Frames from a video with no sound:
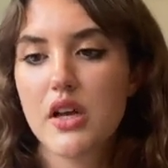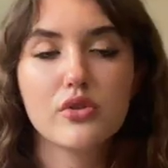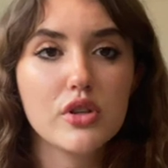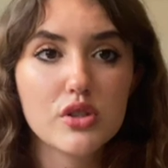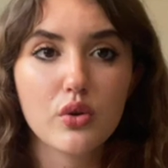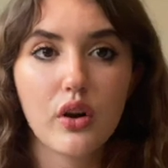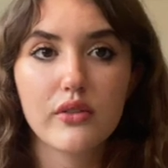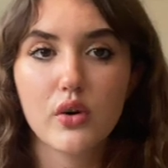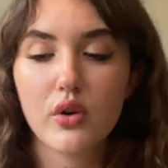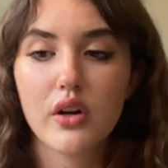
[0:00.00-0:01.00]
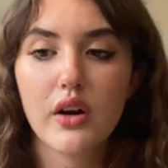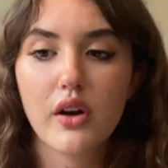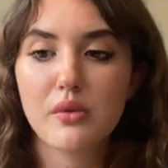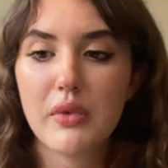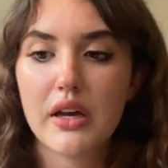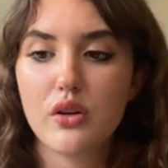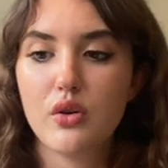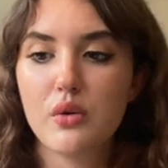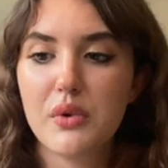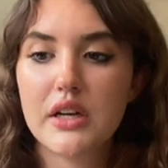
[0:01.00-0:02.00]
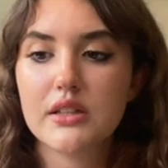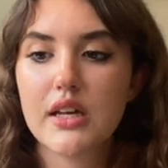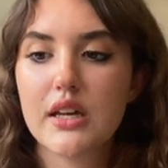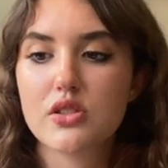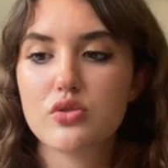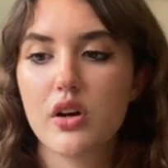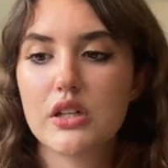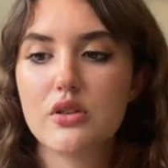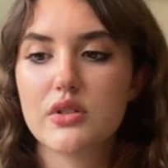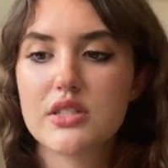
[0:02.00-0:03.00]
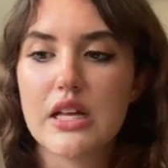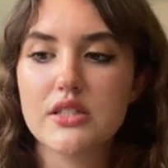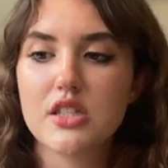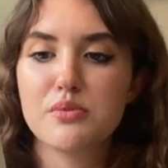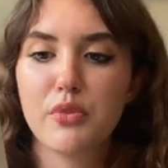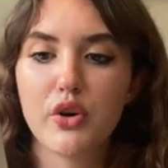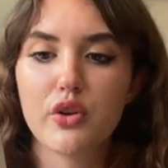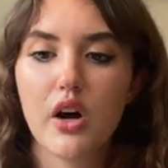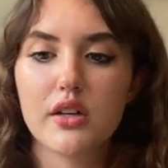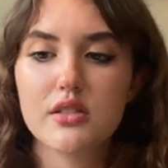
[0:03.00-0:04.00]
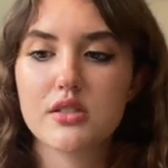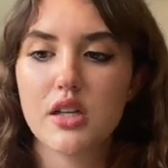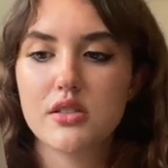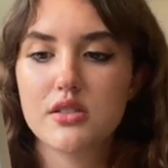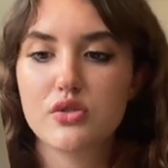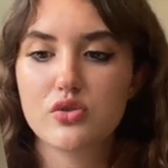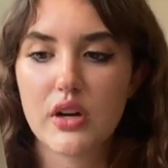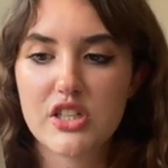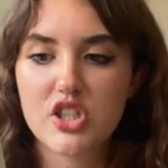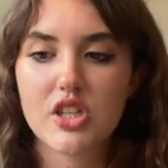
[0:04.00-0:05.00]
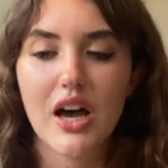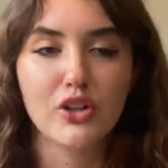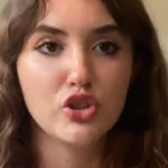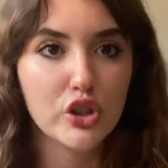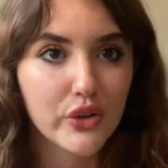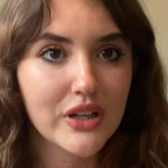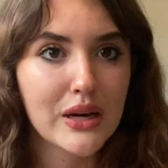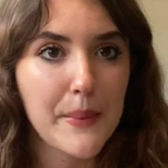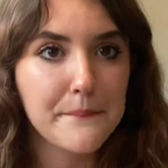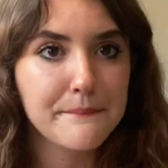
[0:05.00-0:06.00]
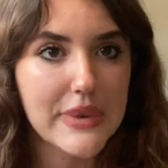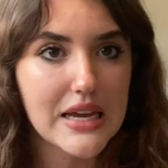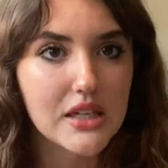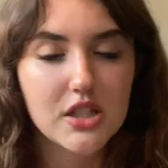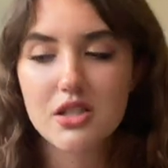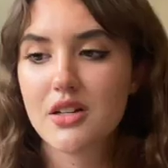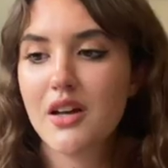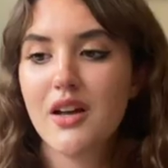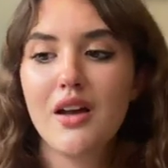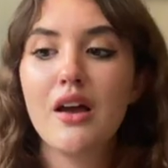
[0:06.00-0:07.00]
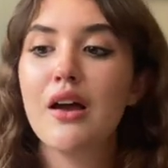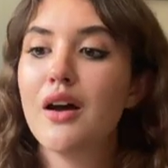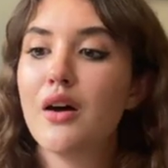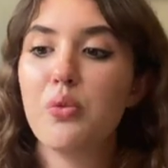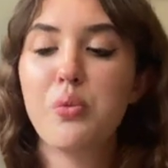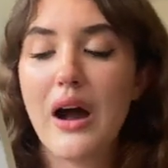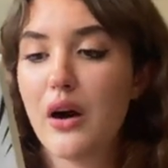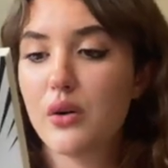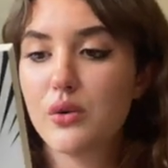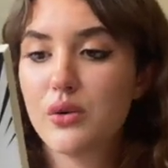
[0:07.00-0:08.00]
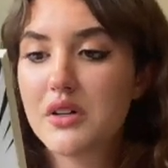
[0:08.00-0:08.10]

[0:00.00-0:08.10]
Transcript: Through the story of an ordinary man who unwittingly gets drawn into a senseless murder on a sun-drenched Algerian beach, wow,